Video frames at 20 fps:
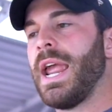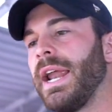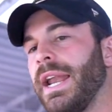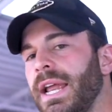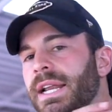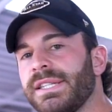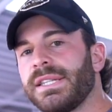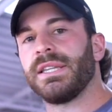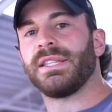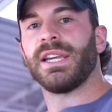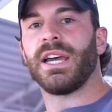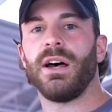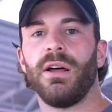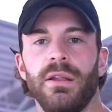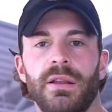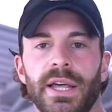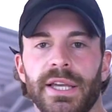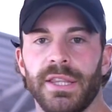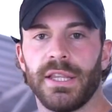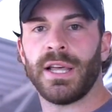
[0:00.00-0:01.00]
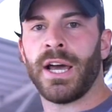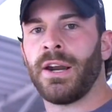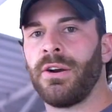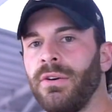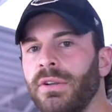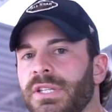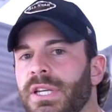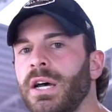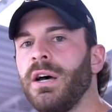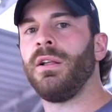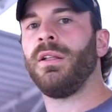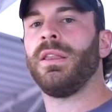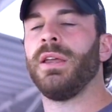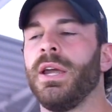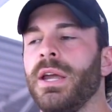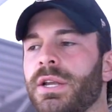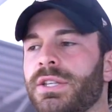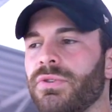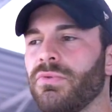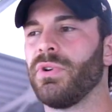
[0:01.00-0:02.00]
it hits the delt, like the lateral delt.
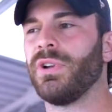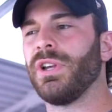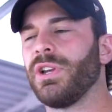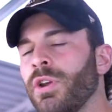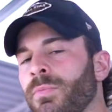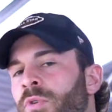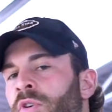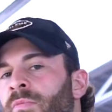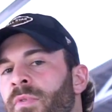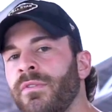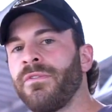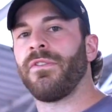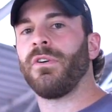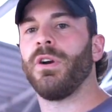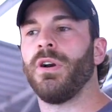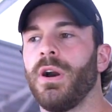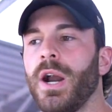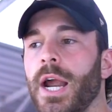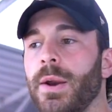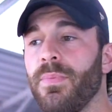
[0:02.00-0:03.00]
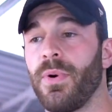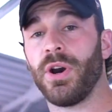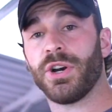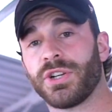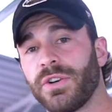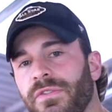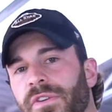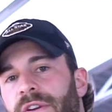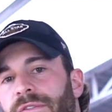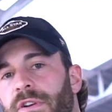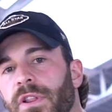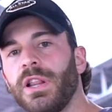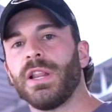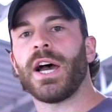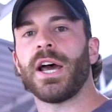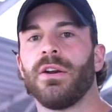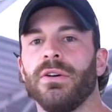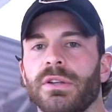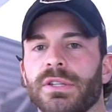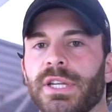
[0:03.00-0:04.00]
It's a really good movement for hypertrophy for the
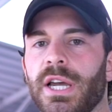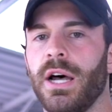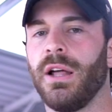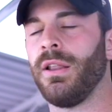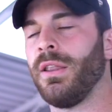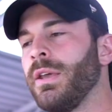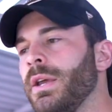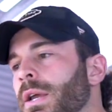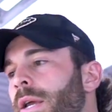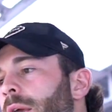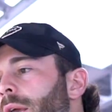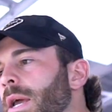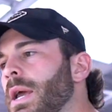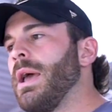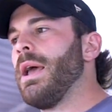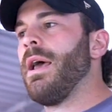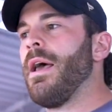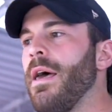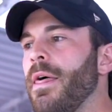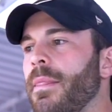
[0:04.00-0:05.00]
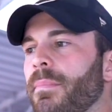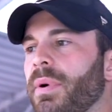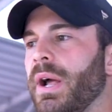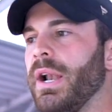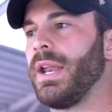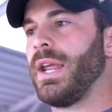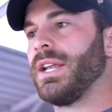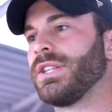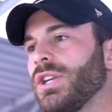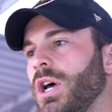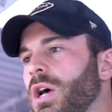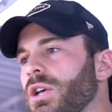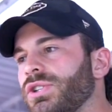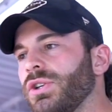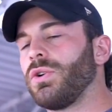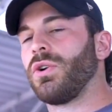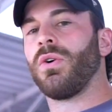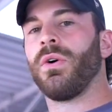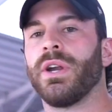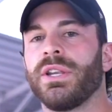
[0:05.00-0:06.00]
lateral delt. But it's
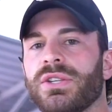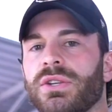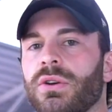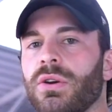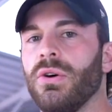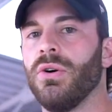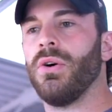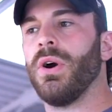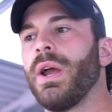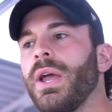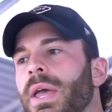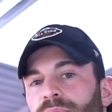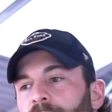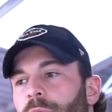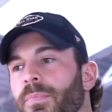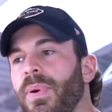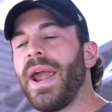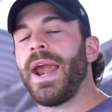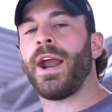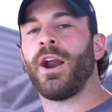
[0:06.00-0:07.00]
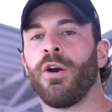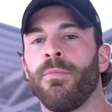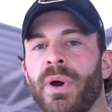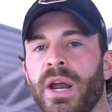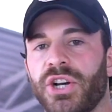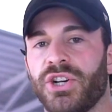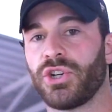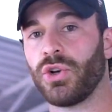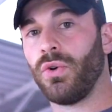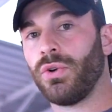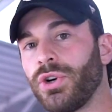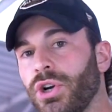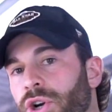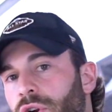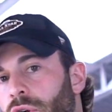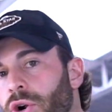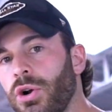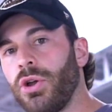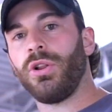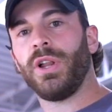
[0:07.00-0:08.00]
also going to prepare my shoulder
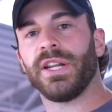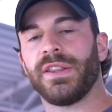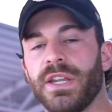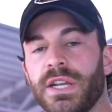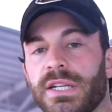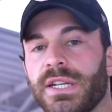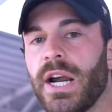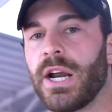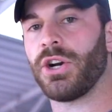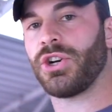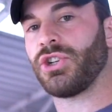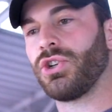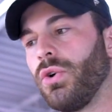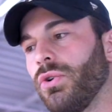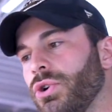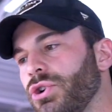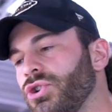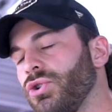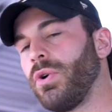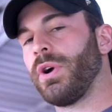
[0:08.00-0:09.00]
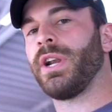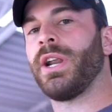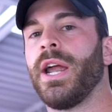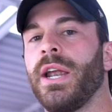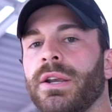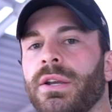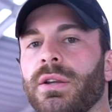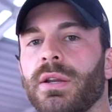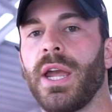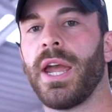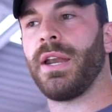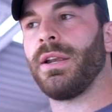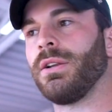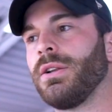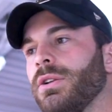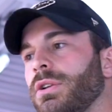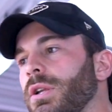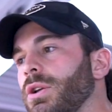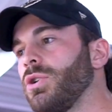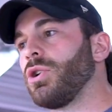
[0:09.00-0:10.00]
girdle, like the entire shoulder joint
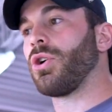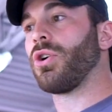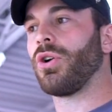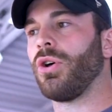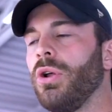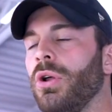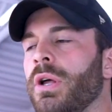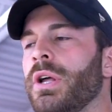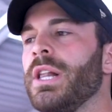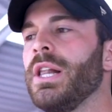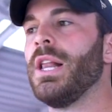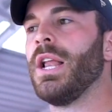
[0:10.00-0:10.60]
and girdle,